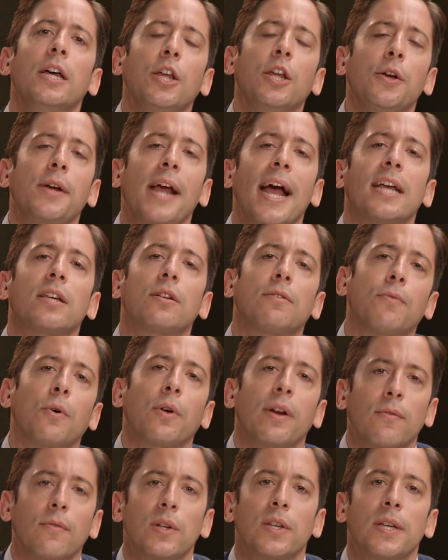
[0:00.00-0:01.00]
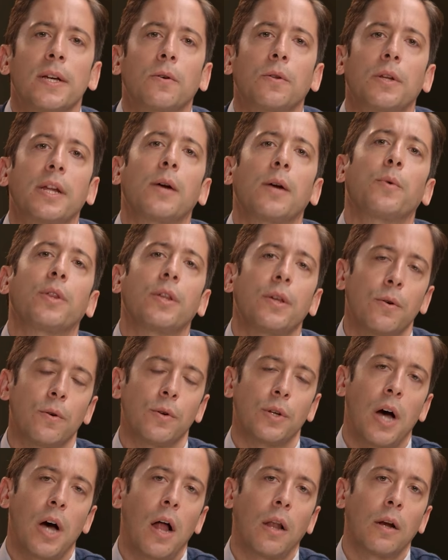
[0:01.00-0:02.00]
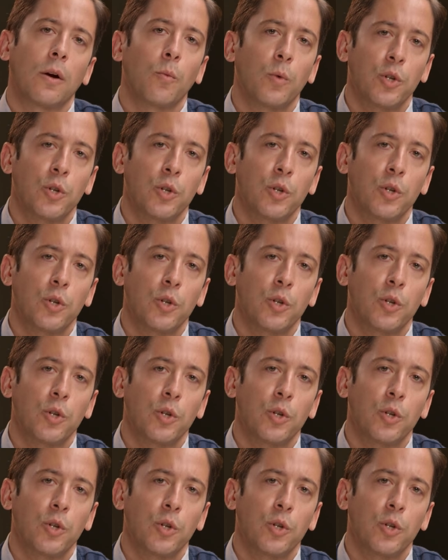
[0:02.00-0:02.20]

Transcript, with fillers: You cast a vote every single day with your dollar,